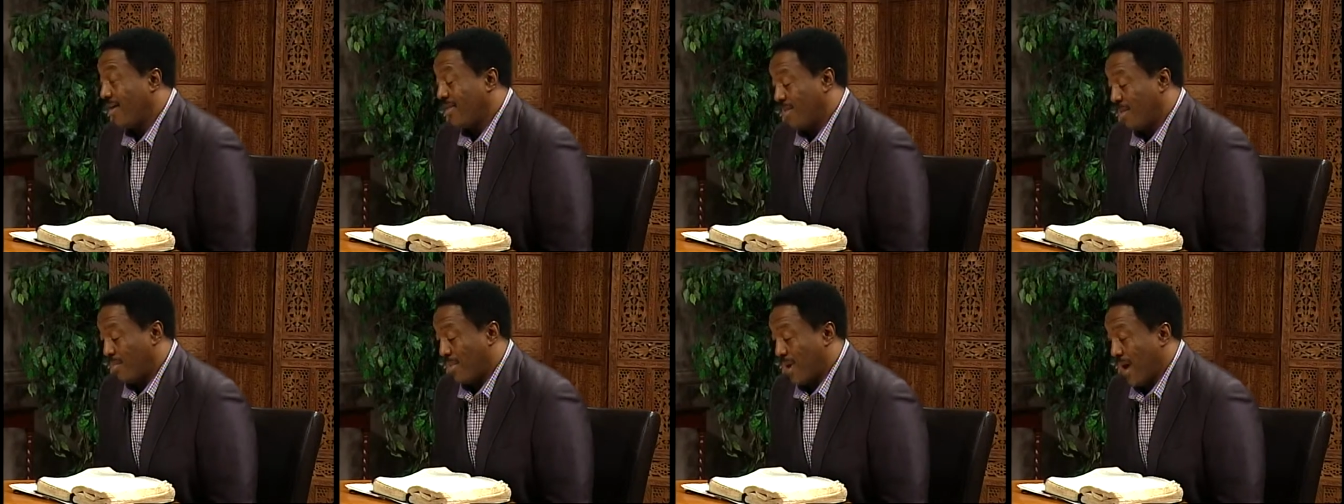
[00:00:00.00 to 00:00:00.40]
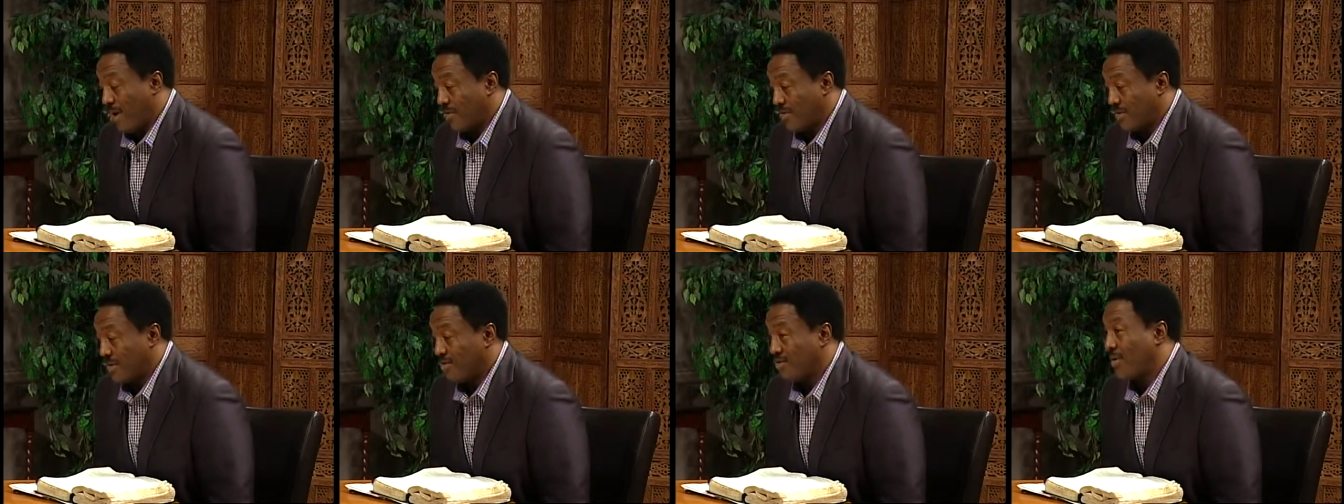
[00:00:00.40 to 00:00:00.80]
The Bible
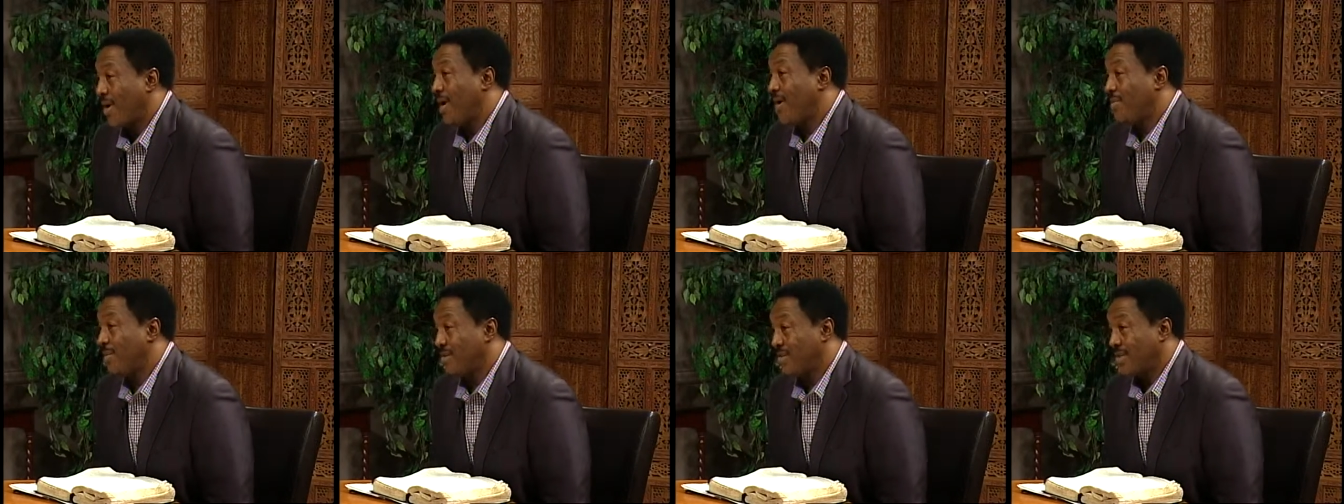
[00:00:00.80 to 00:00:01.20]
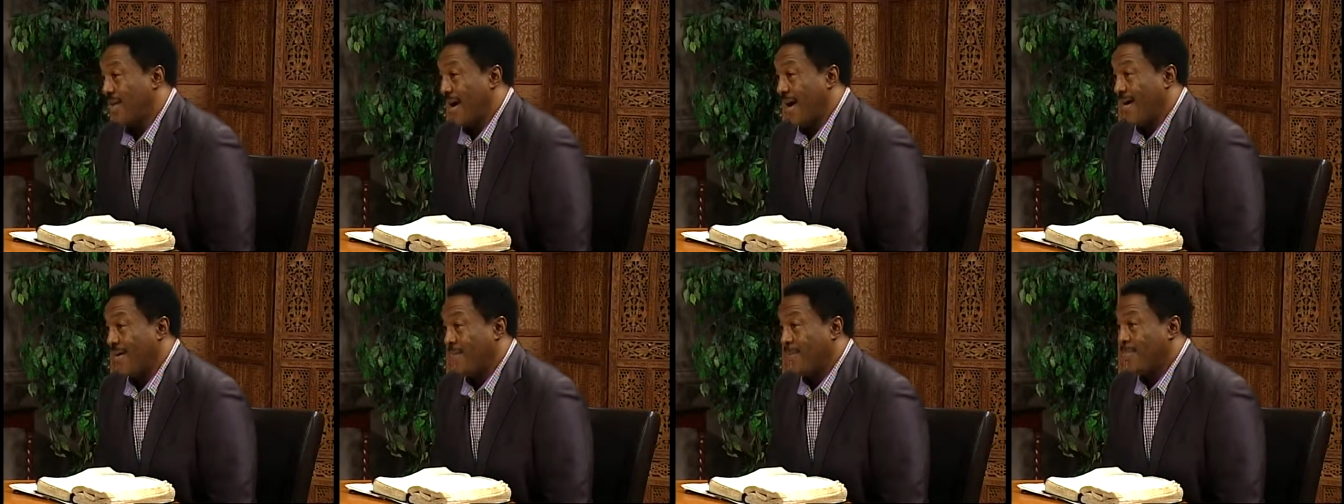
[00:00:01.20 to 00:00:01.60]
said, train up a
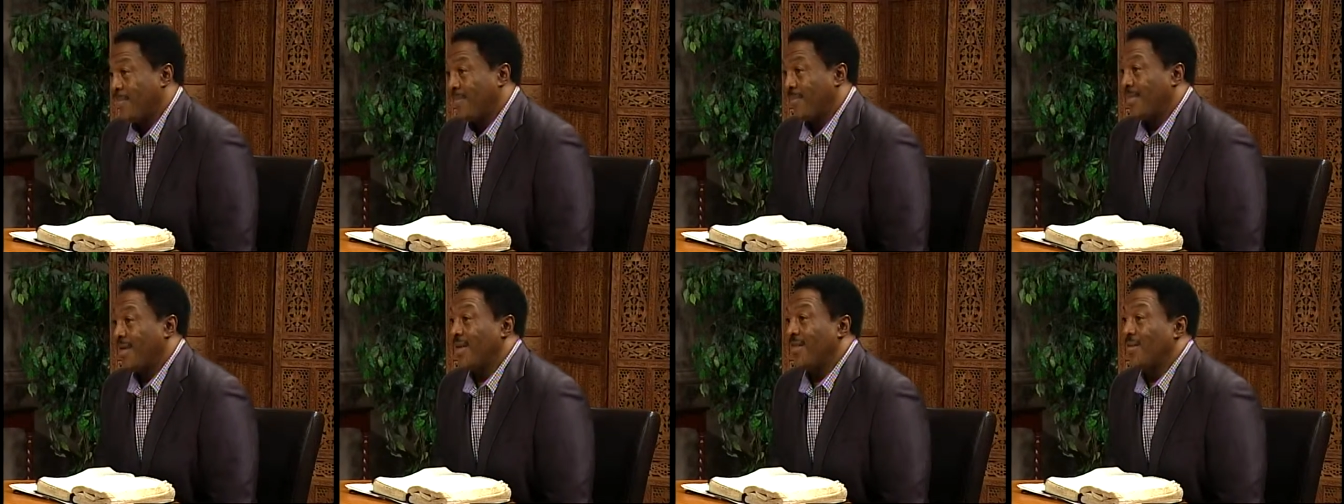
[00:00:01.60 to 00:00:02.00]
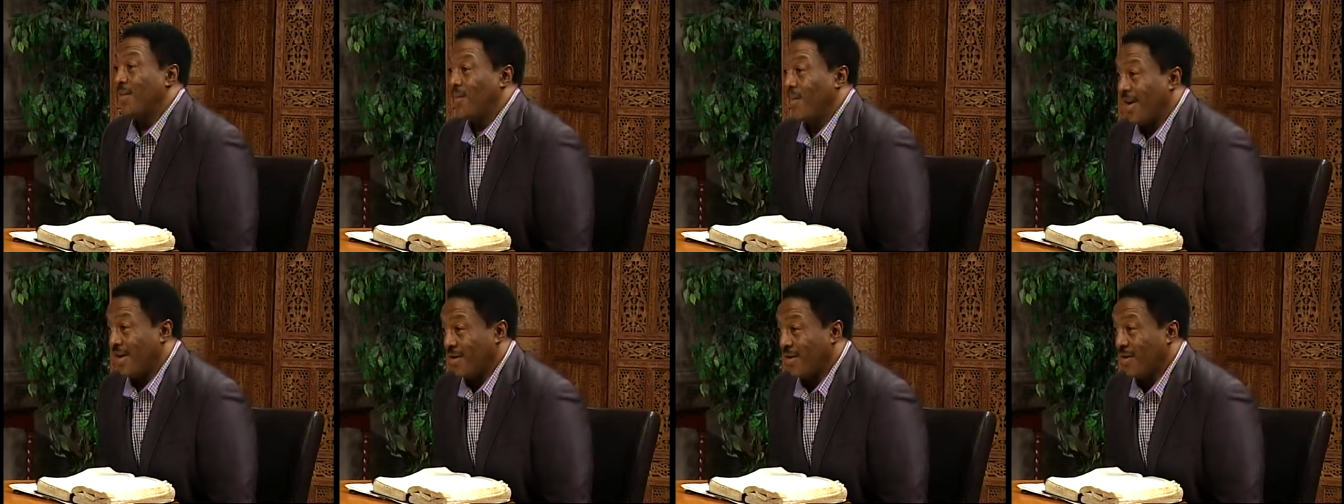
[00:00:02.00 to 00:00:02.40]
child in the
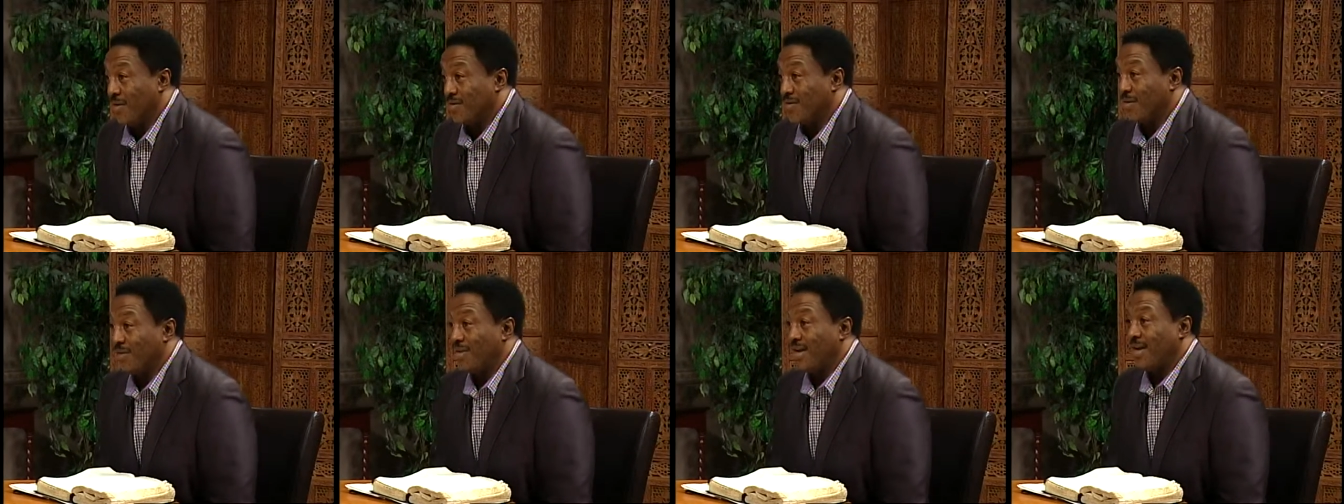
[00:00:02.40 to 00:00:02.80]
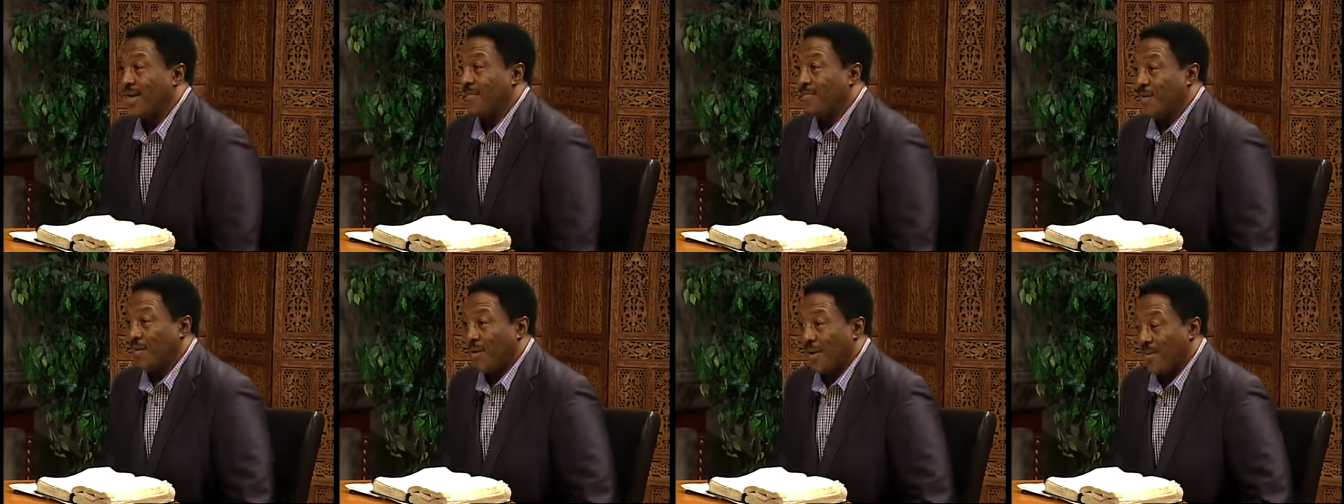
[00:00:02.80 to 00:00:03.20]
way to go. So then
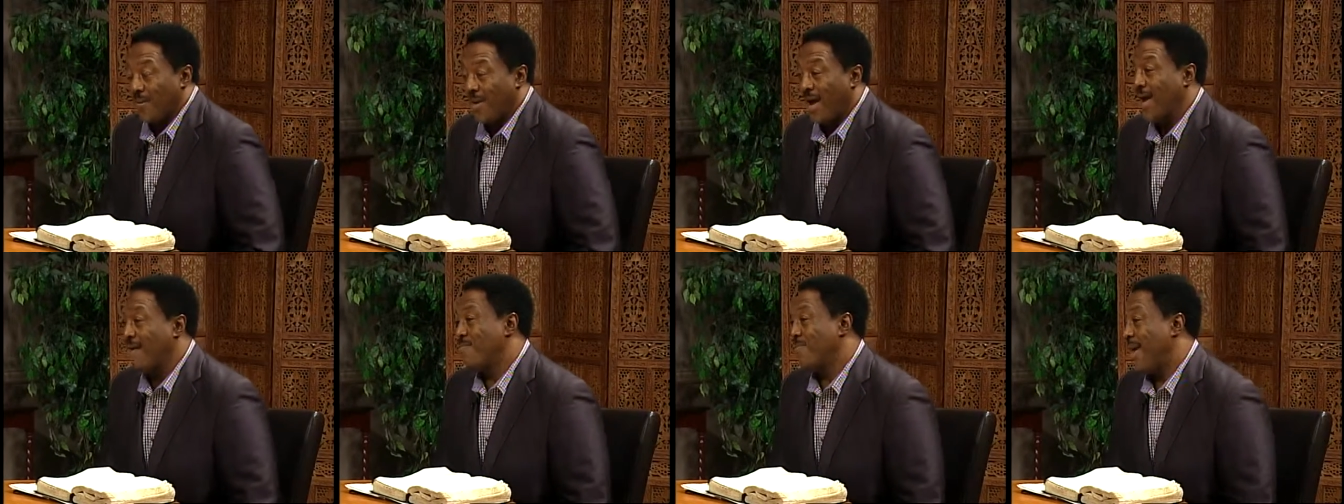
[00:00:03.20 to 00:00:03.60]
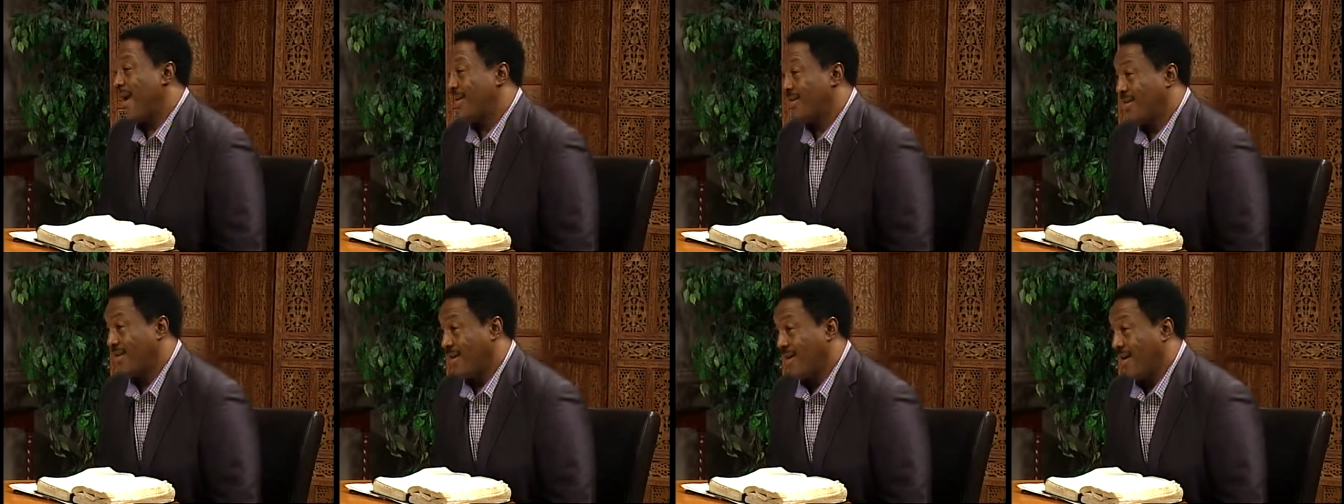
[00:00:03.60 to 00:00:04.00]
I'm going right
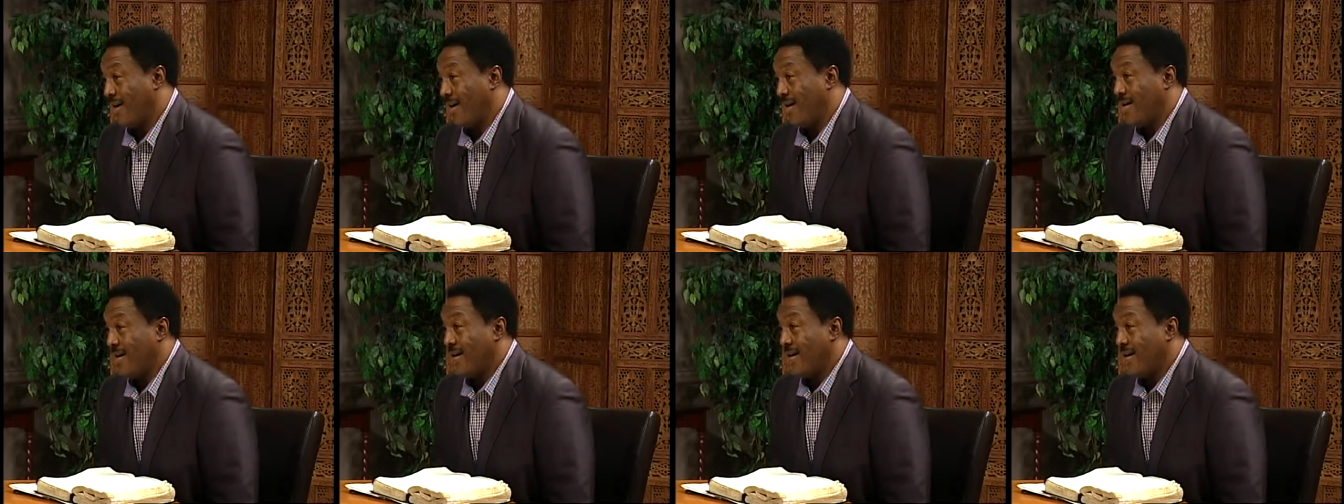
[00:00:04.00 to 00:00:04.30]
back to God.